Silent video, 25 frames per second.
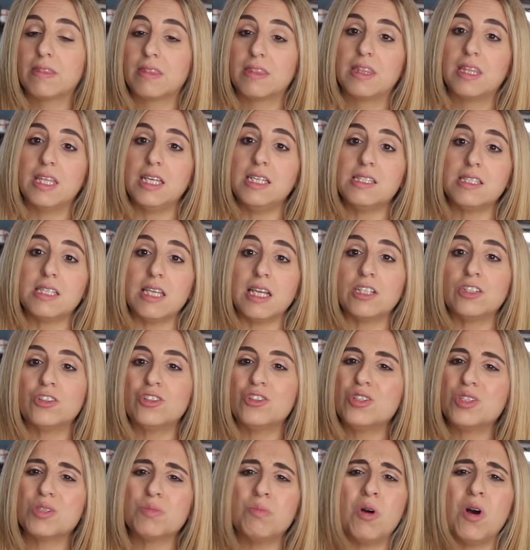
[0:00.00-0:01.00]
this
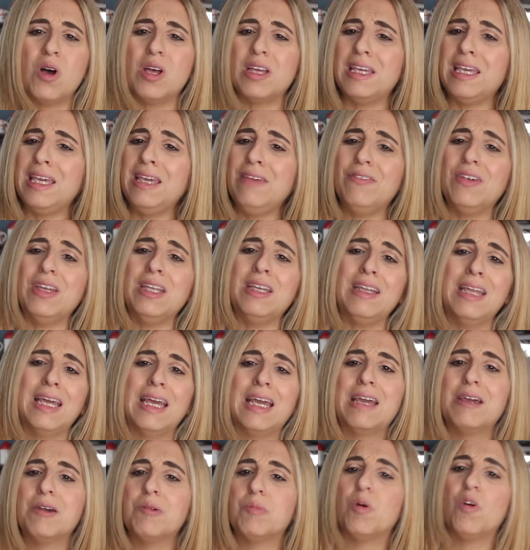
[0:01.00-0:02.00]
extra small, even
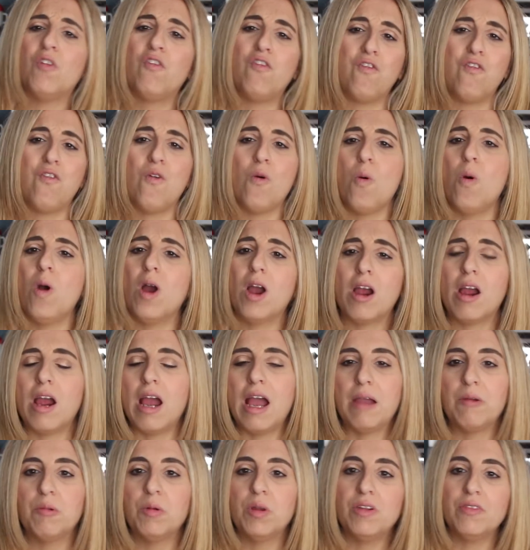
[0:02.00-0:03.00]
before
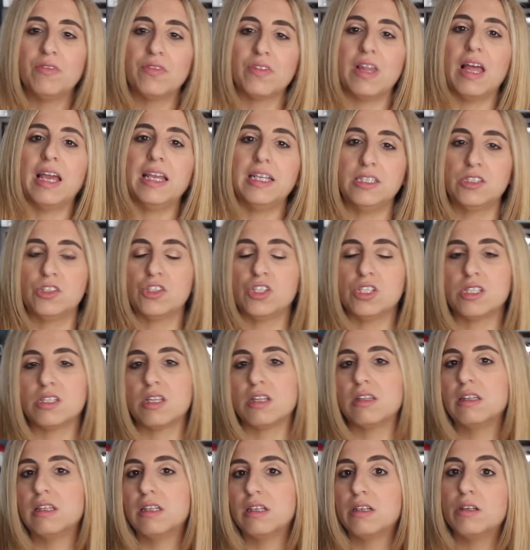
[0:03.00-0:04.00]
I would have liked just a
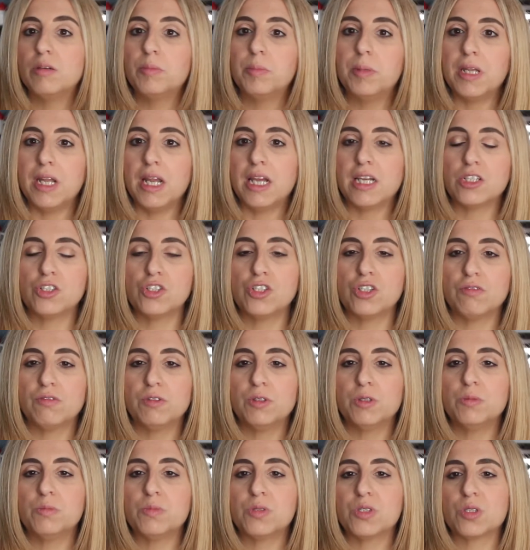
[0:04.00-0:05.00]
little bit extra
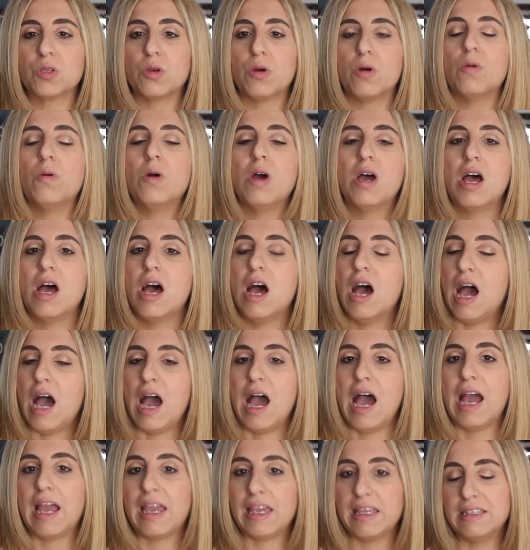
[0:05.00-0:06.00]
room. So
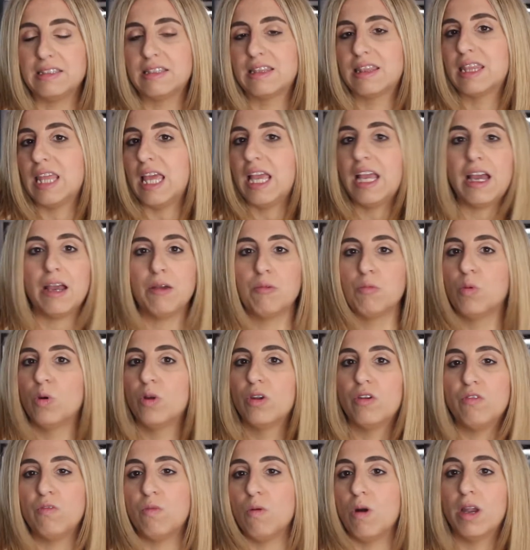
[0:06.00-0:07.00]
I think I
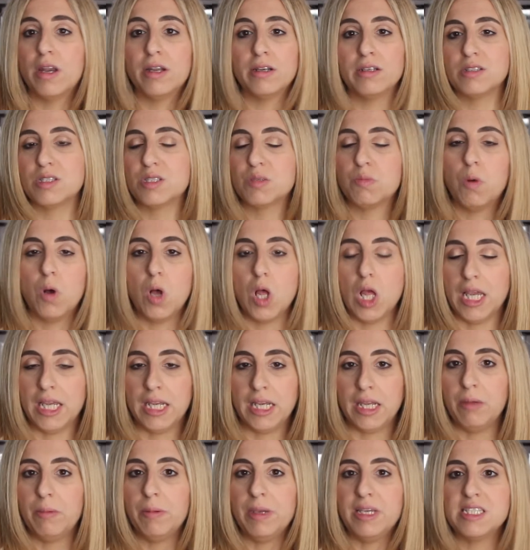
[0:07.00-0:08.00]
would have wanted a small
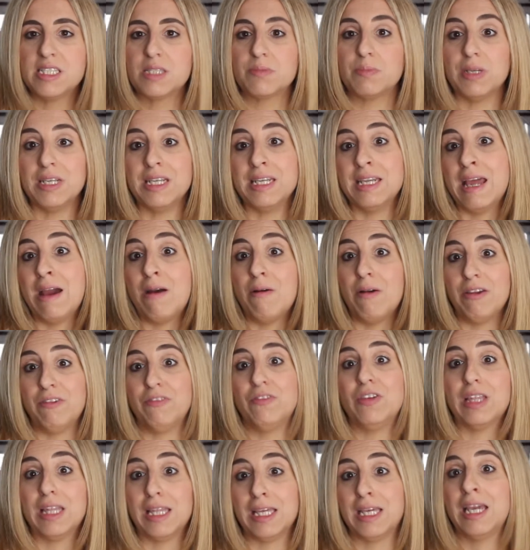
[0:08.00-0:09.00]
anyways, but now I
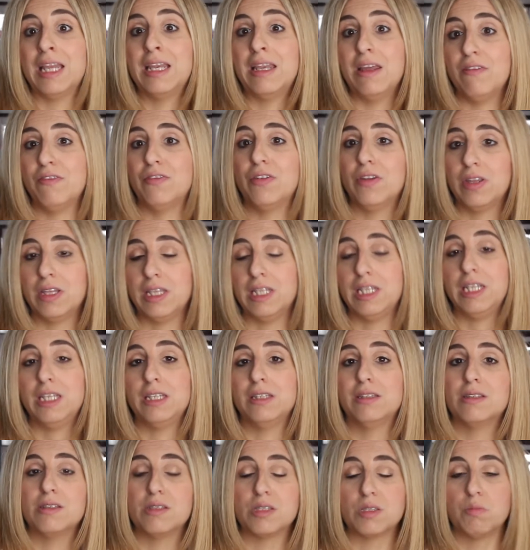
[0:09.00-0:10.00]
feel like I definitely
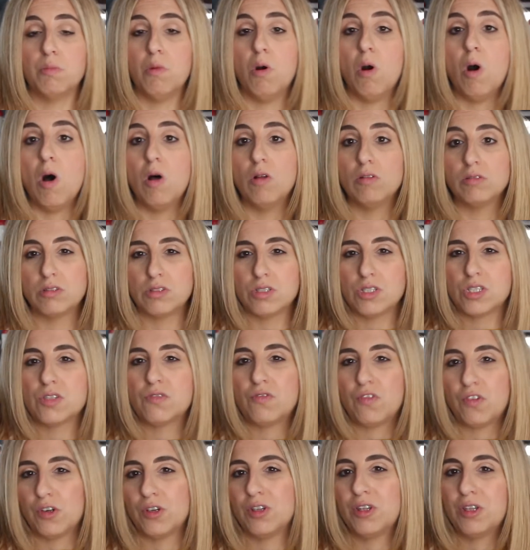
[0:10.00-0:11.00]
need the small just
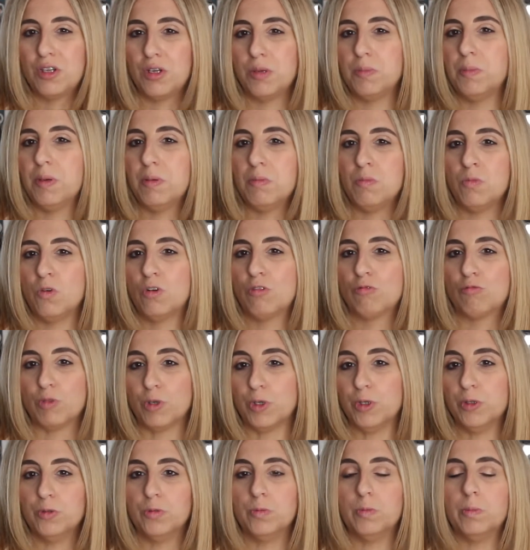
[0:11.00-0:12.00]
for a little bit more
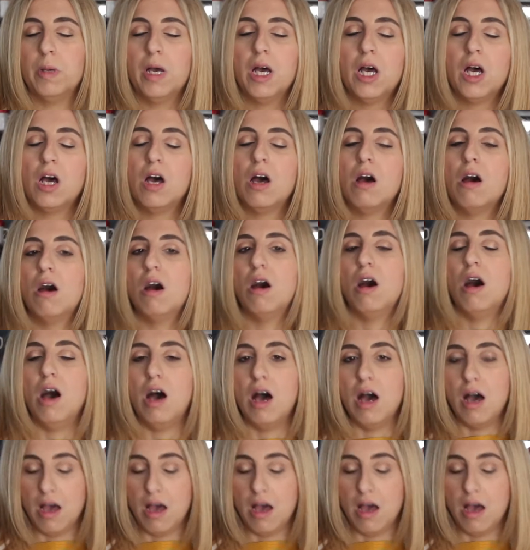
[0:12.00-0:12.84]
room. Um,